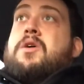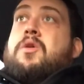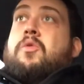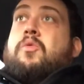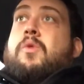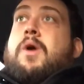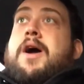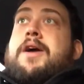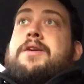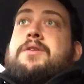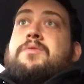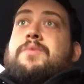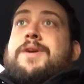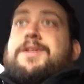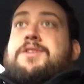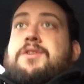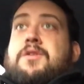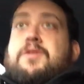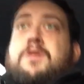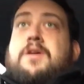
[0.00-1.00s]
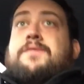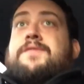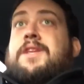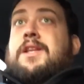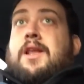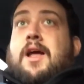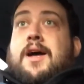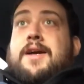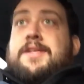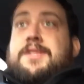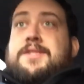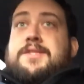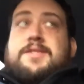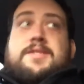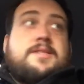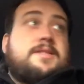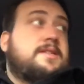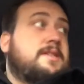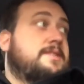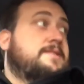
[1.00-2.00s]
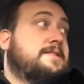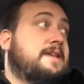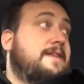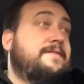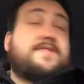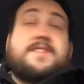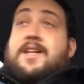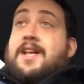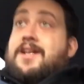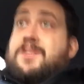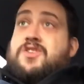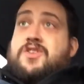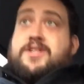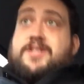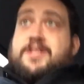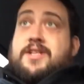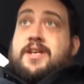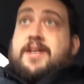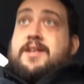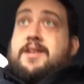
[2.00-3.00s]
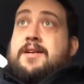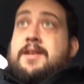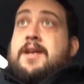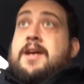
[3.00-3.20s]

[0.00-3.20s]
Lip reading: why don't we turn off the lights, saves electricity,